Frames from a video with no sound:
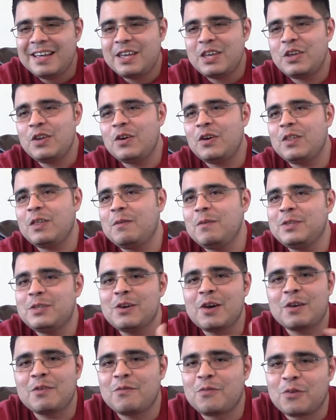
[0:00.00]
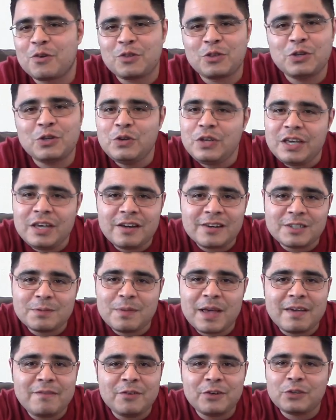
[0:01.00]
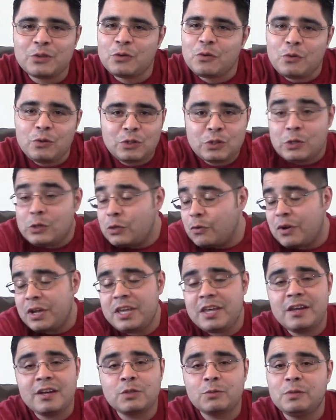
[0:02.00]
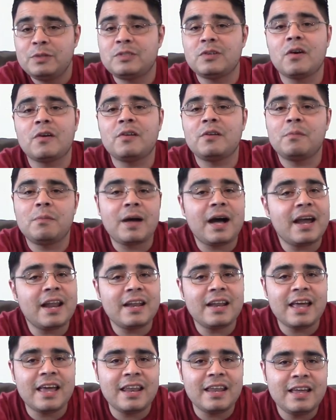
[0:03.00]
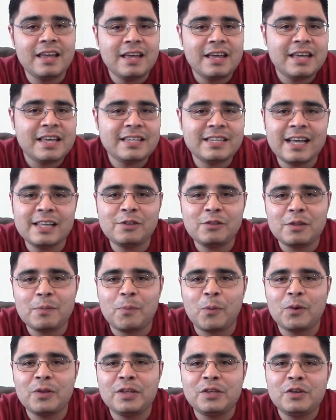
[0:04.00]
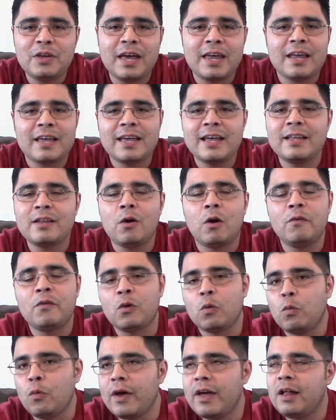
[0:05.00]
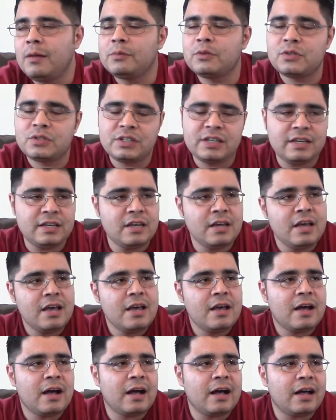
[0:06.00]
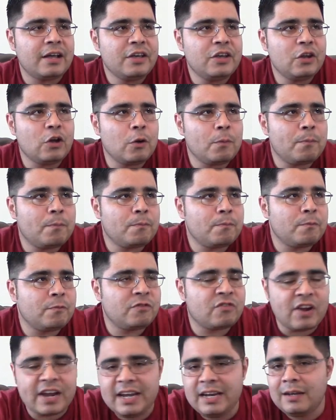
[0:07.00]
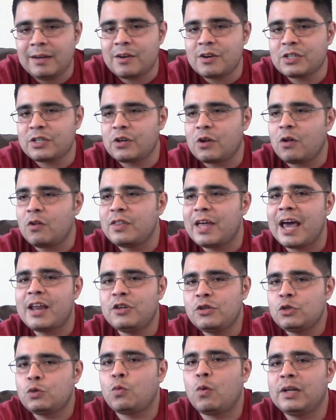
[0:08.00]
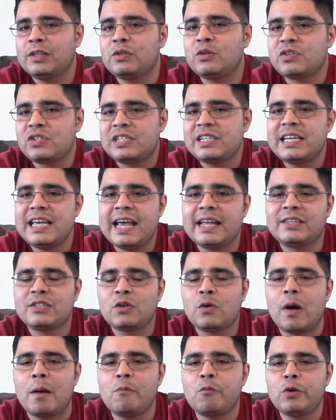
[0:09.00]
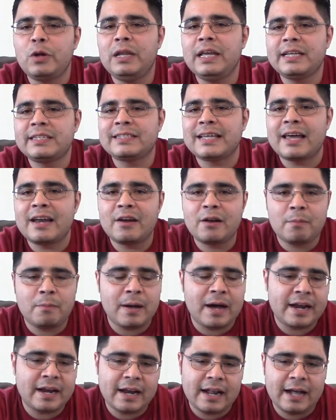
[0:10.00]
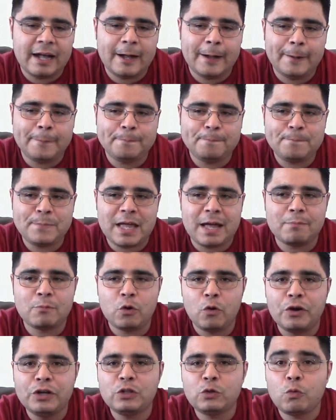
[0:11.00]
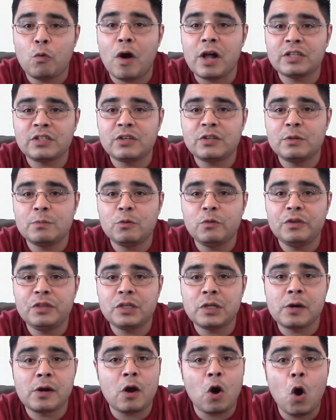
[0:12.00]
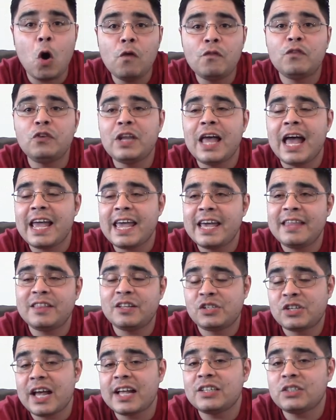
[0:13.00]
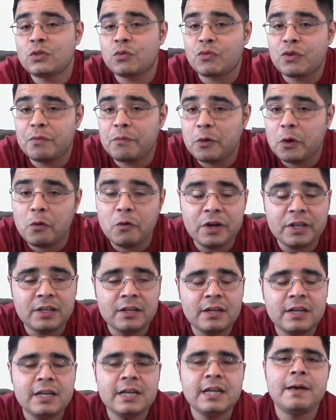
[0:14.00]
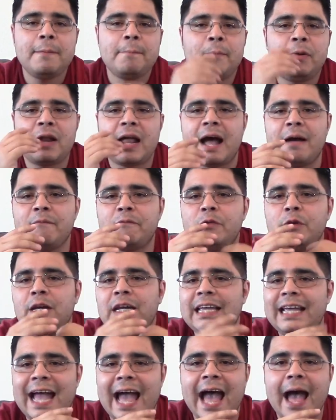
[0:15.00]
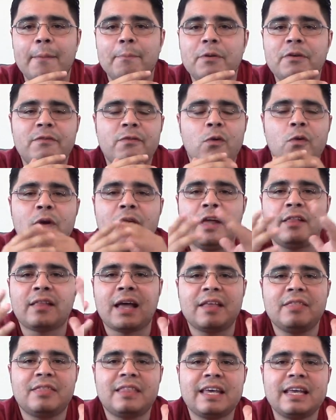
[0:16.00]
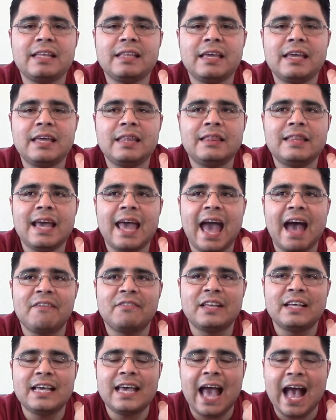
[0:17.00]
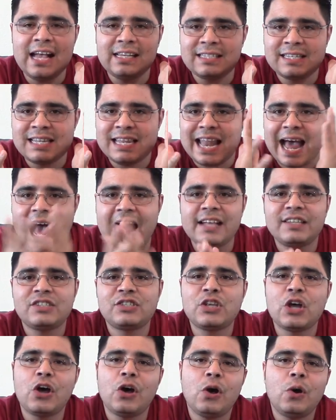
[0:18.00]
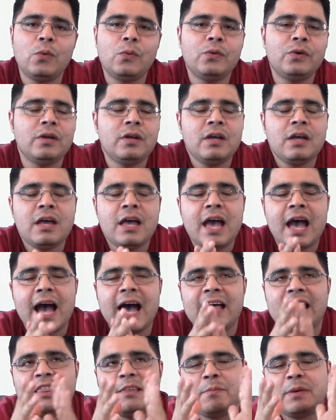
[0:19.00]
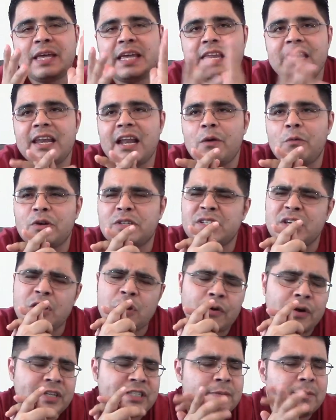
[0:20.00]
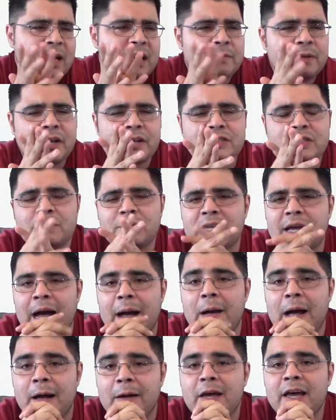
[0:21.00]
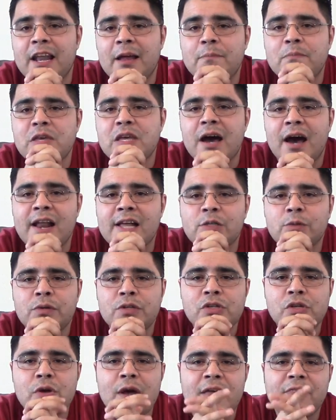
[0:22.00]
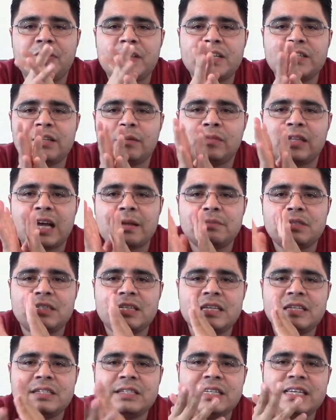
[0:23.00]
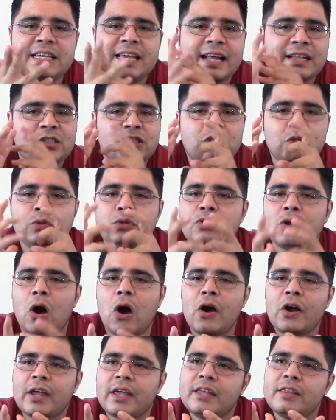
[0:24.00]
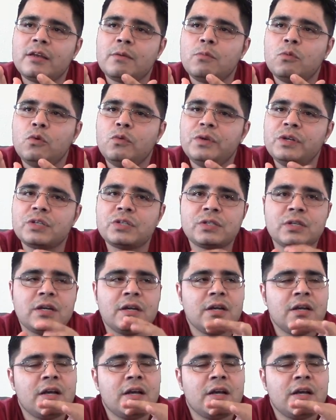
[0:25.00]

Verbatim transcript: You know, they've been talking for years, maybe through two, three years. we have been talking about it, and it's getting to the point that you kind of get overwhelmed to see, uh, you know, trailers and all that. You just want to see it. So I'm really excited about it. Um, I'm going to watch it in the movie theater. Hopefully I get the chance to review it. But I'm really happy for it. I think it, they have, it has a nice tone. At the beginning, I wasn't crazy about it because sometimes, I, am going to be honest with you. I think sometimes DC gets too dark in their movies.